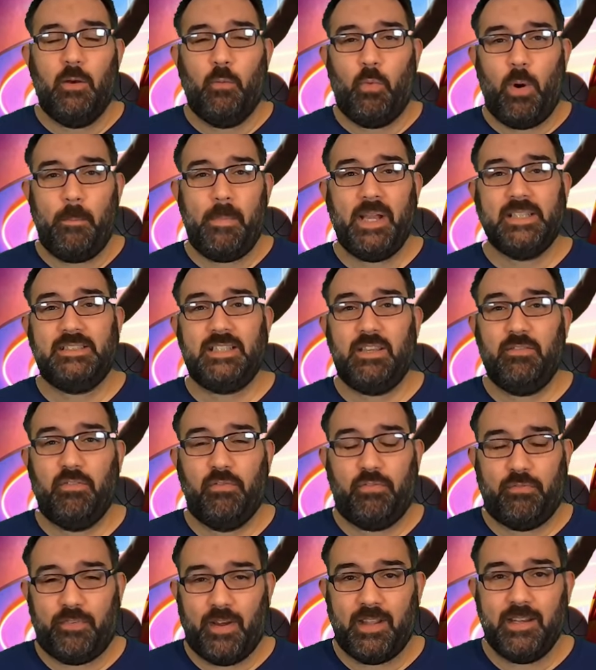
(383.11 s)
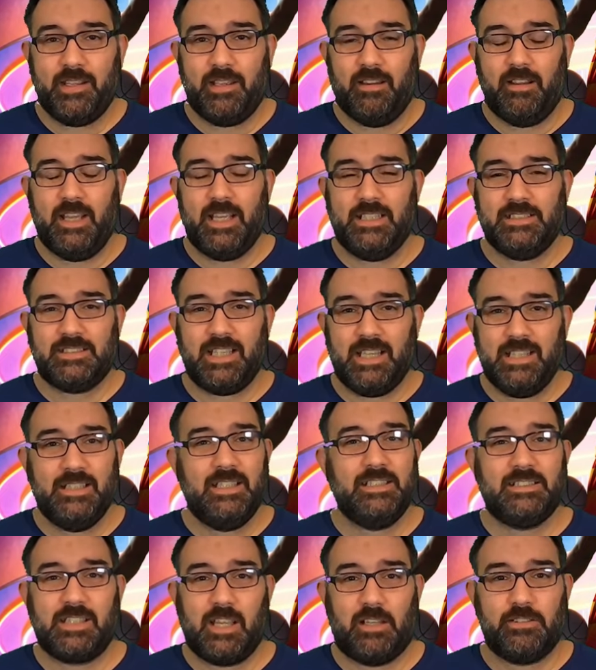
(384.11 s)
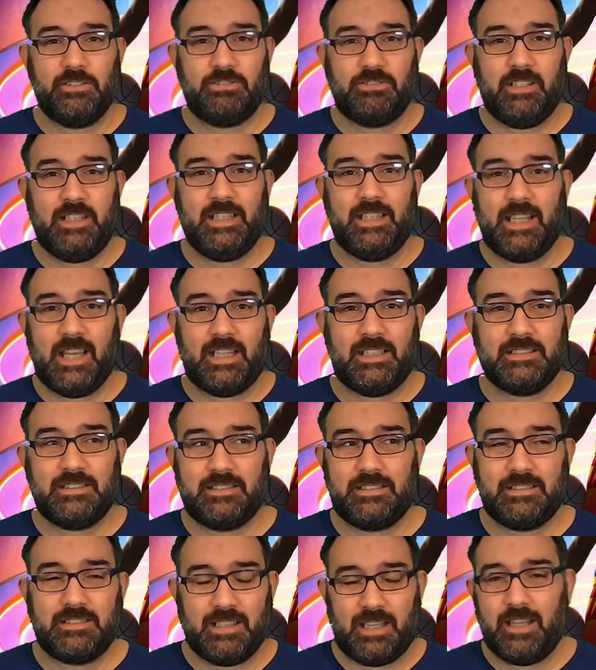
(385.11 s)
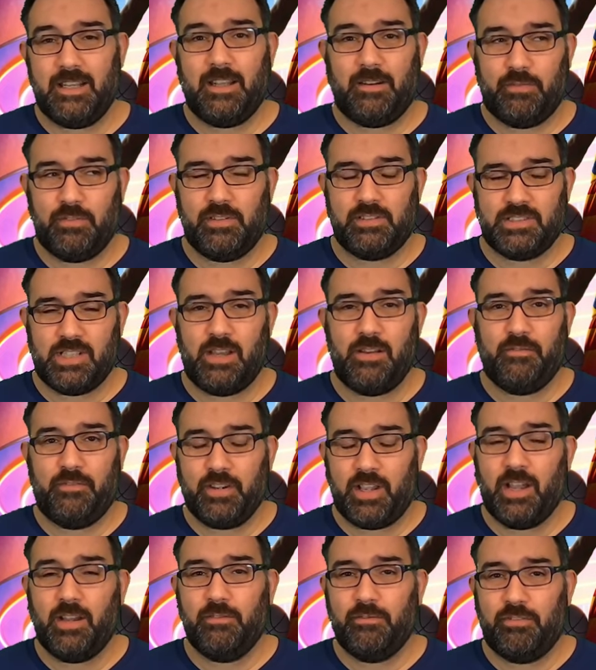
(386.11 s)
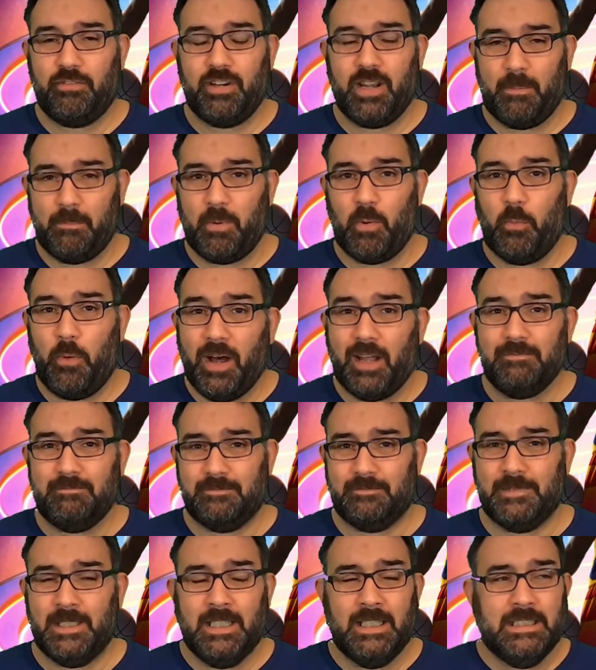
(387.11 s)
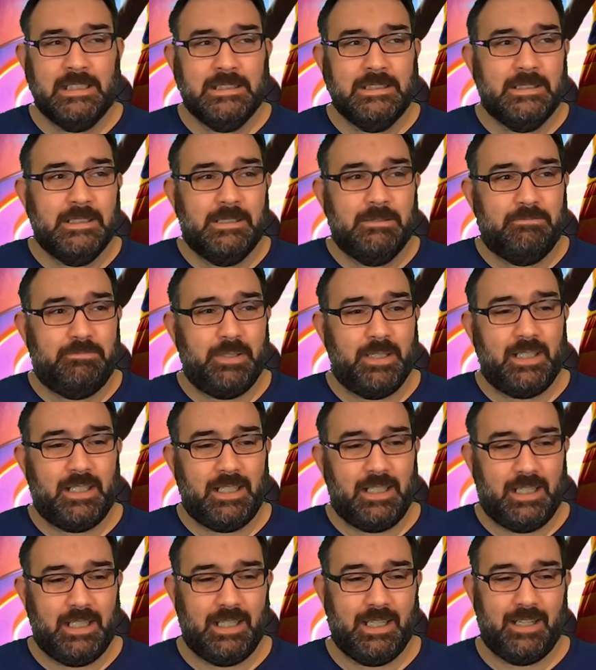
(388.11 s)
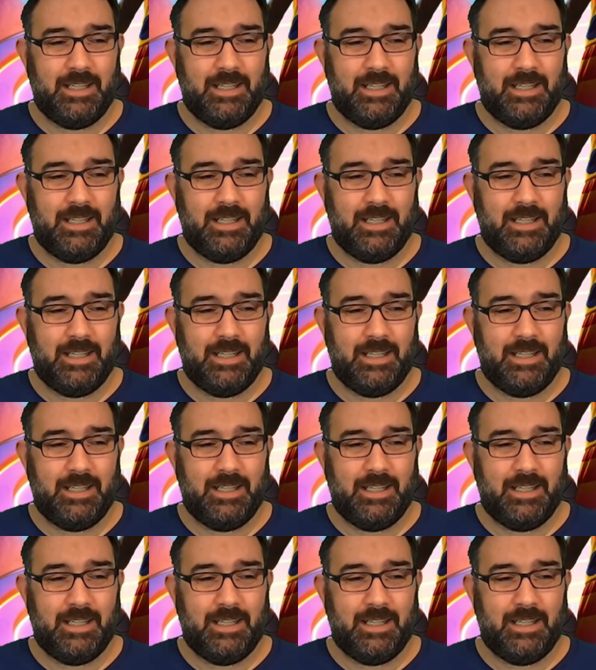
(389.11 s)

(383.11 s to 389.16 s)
What makes it even funnier is in this country, that's another term for going for a number one. But